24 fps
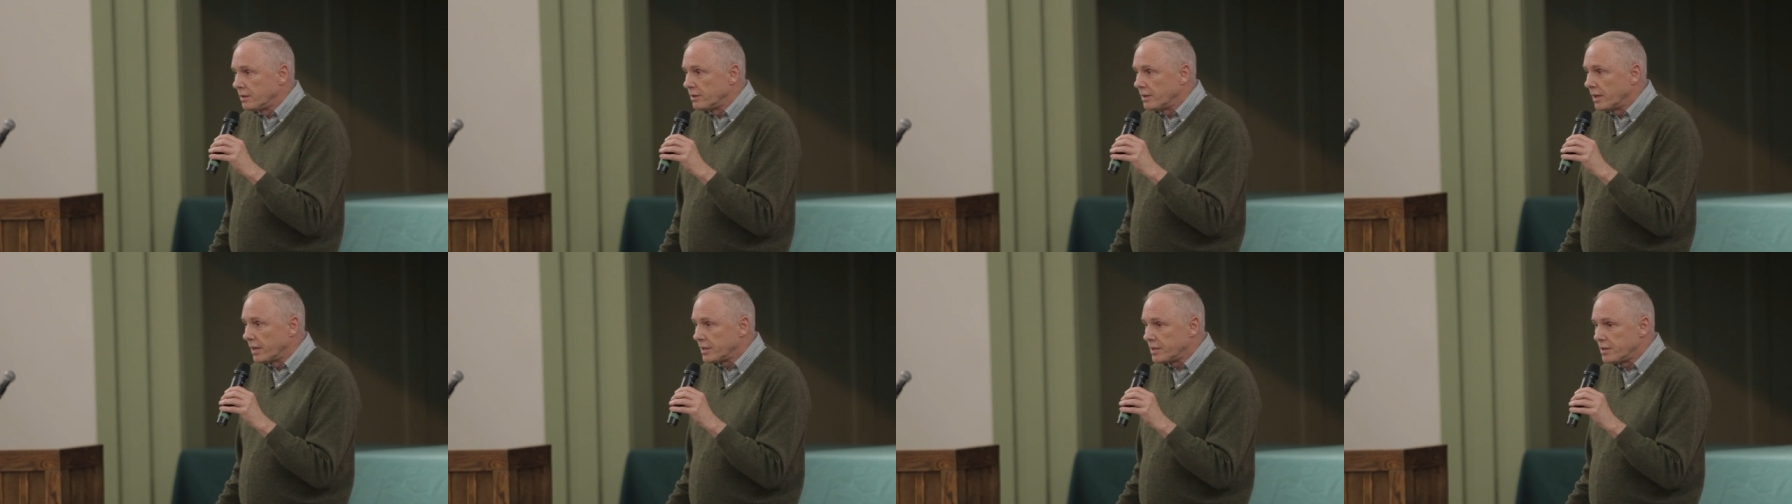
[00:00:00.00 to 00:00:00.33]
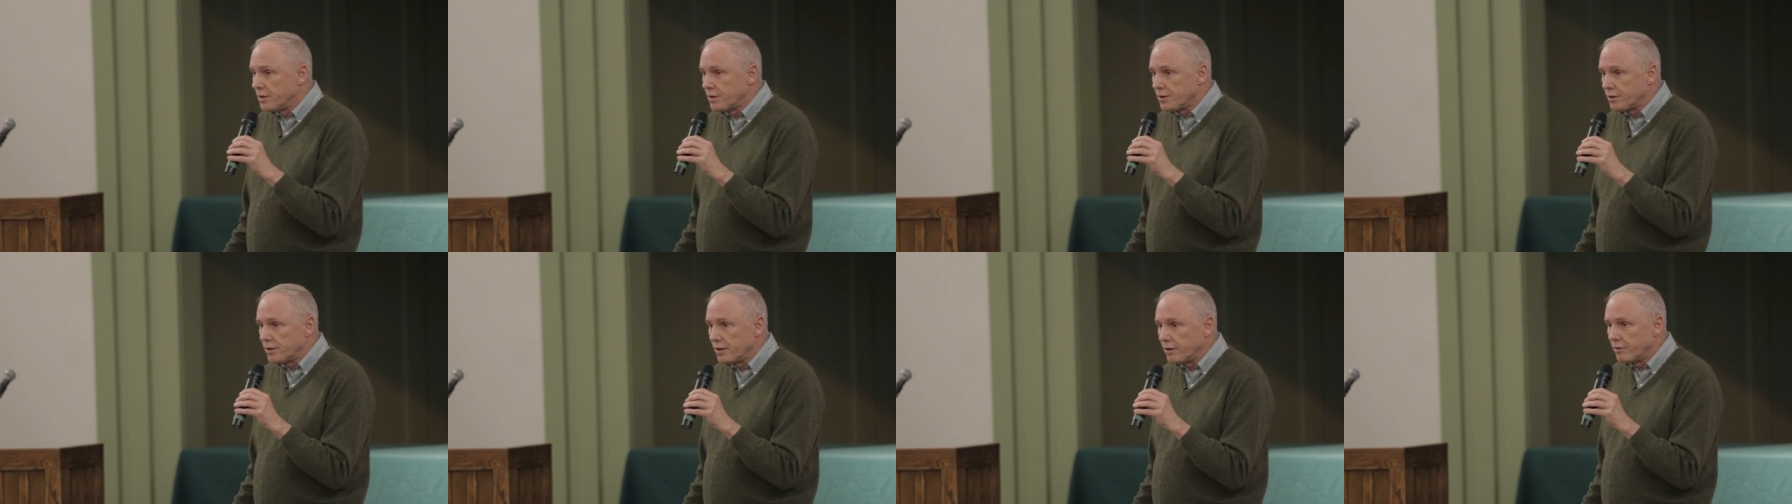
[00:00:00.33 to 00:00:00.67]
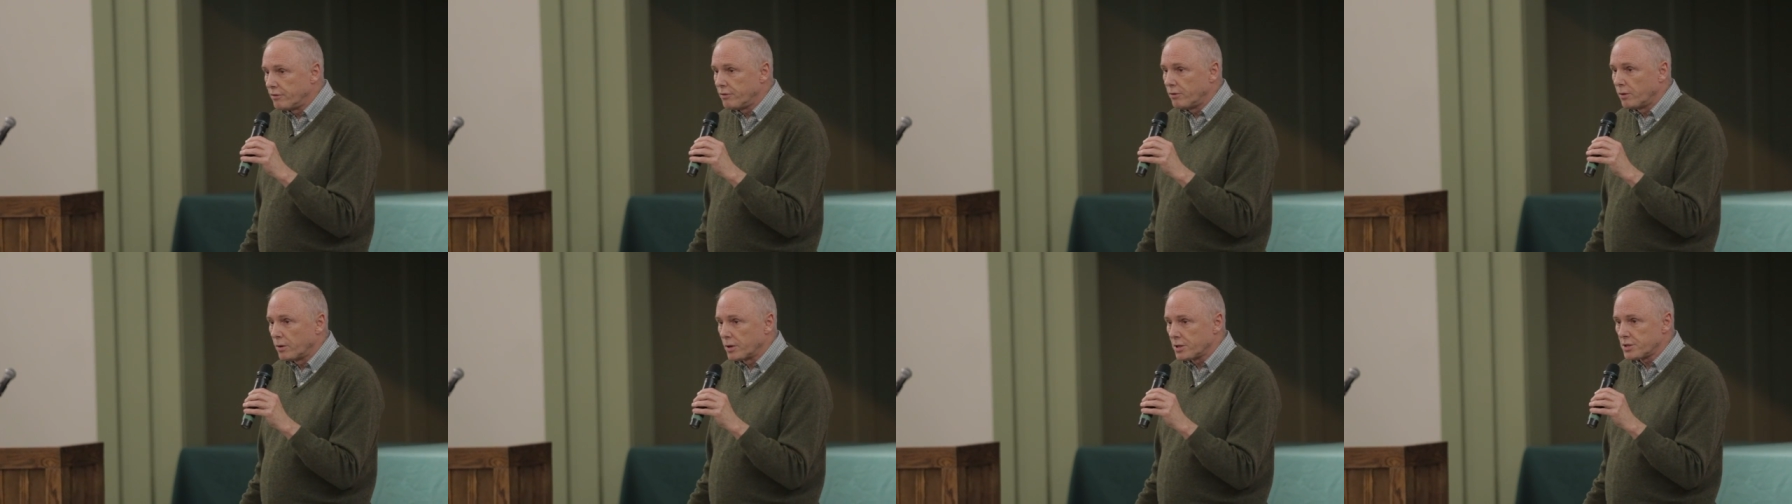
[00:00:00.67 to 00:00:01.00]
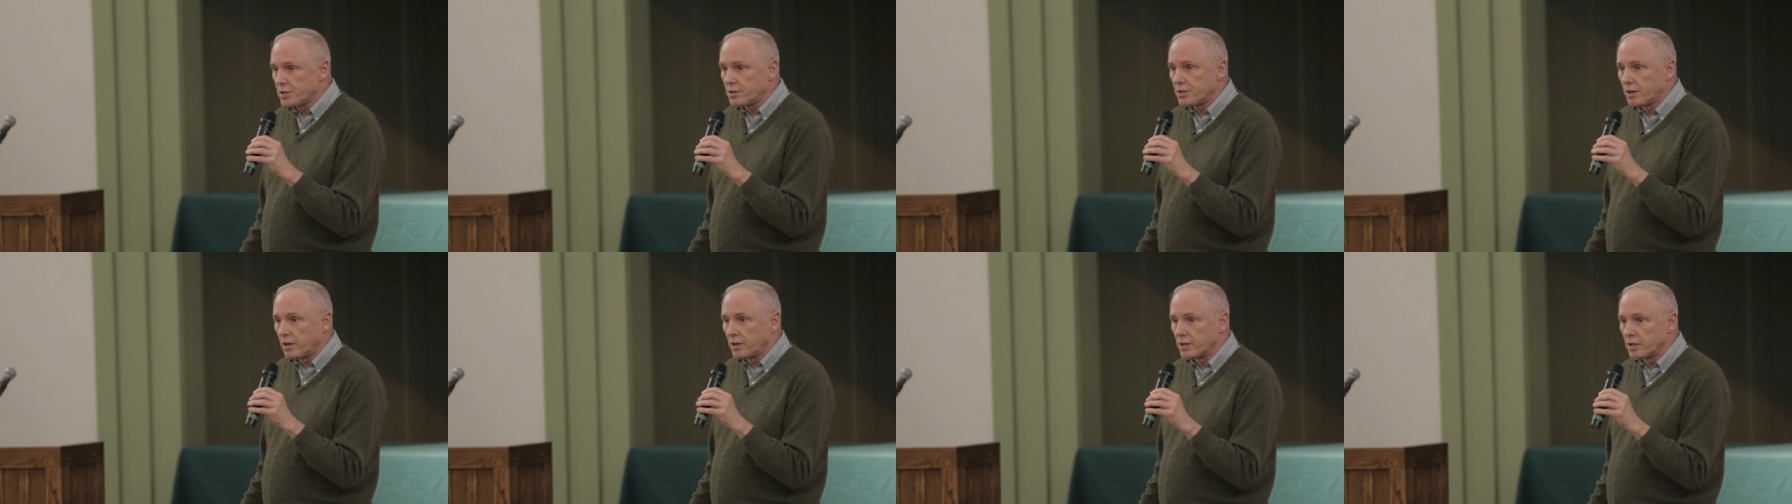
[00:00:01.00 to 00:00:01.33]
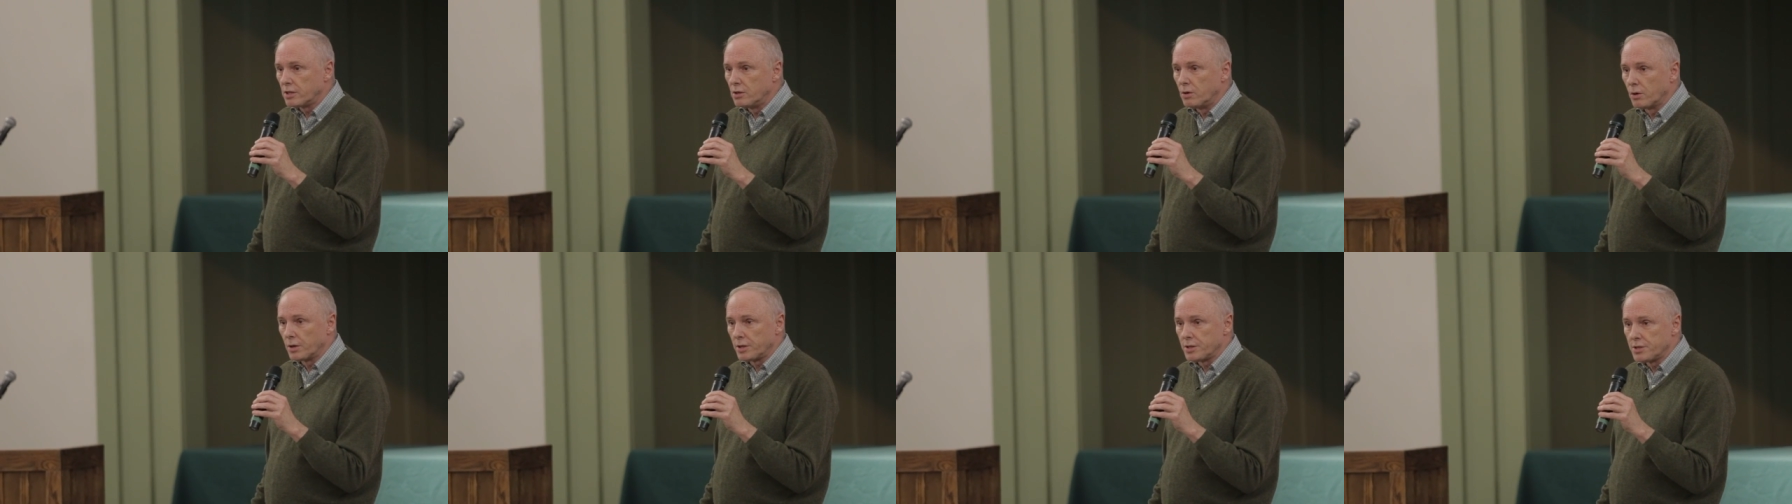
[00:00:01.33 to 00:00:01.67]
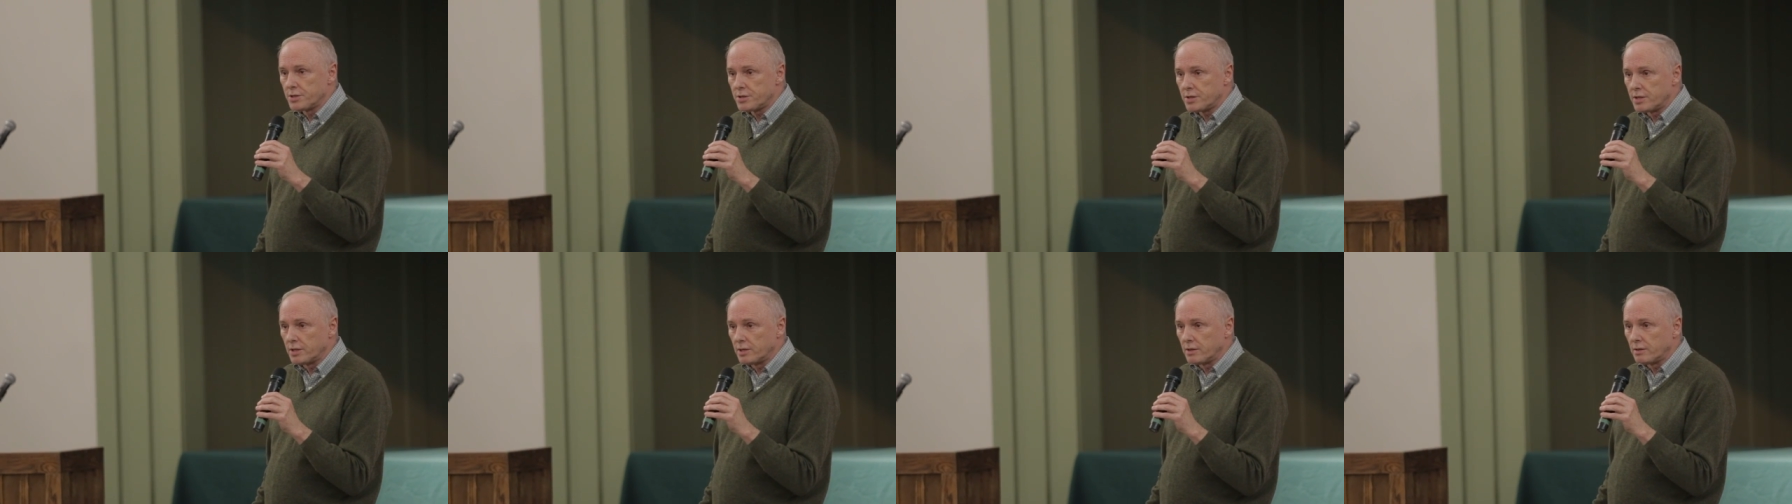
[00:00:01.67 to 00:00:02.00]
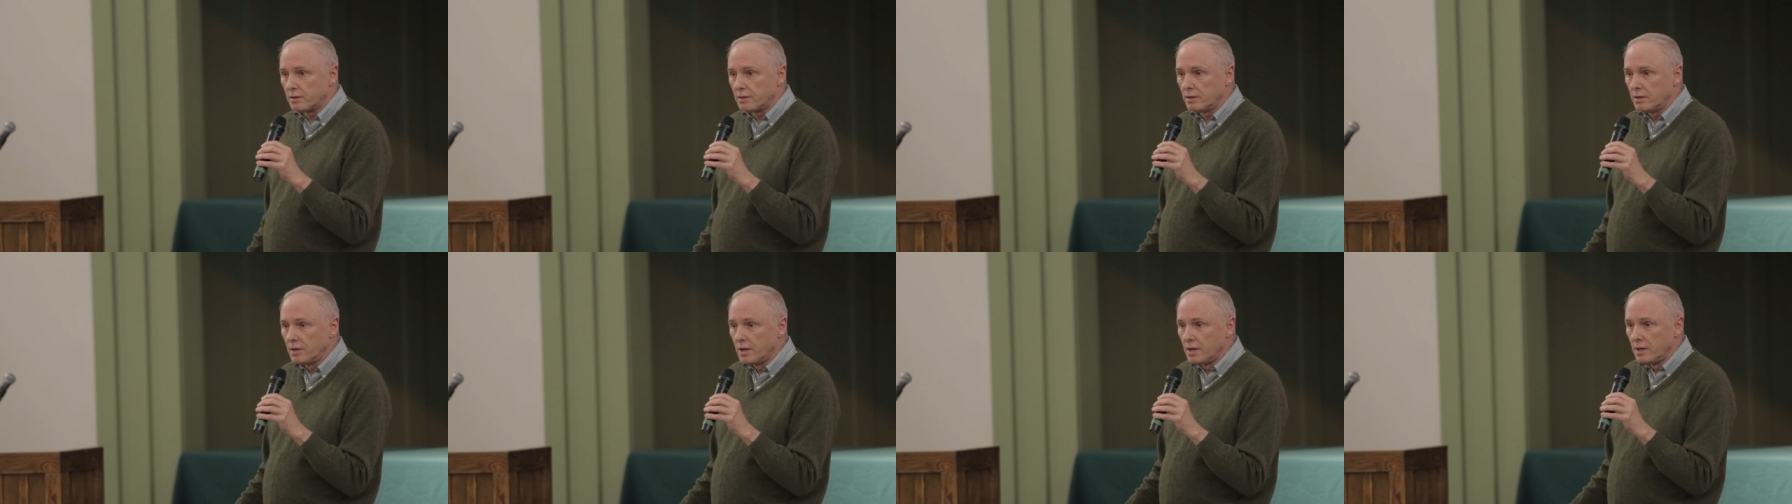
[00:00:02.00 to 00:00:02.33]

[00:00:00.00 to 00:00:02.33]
1934, started Gordonstoun